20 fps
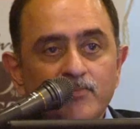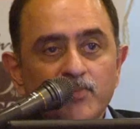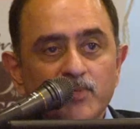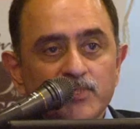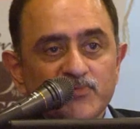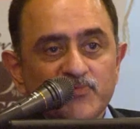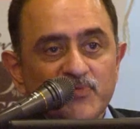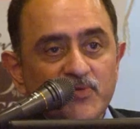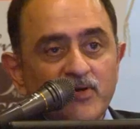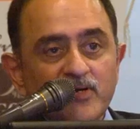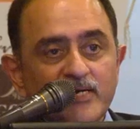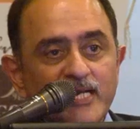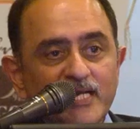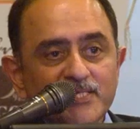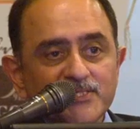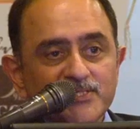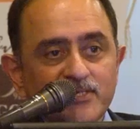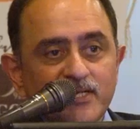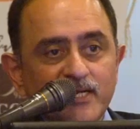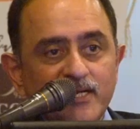Because if you're on a
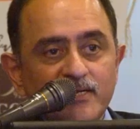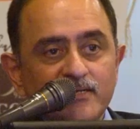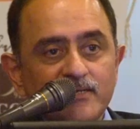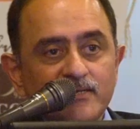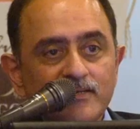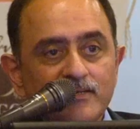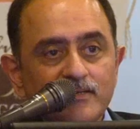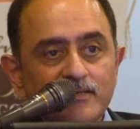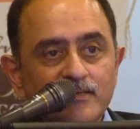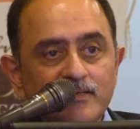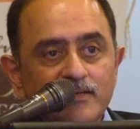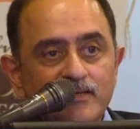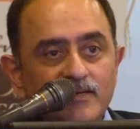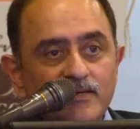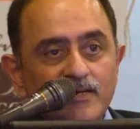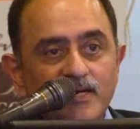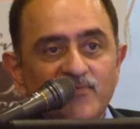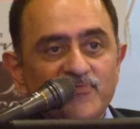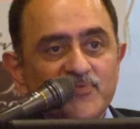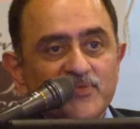taxi ride,
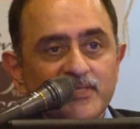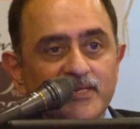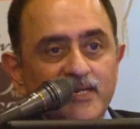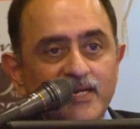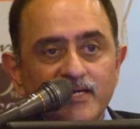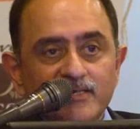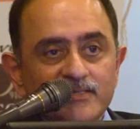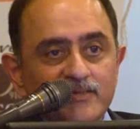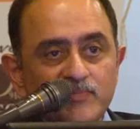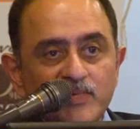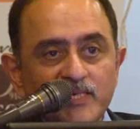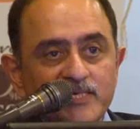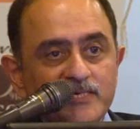after the ride, the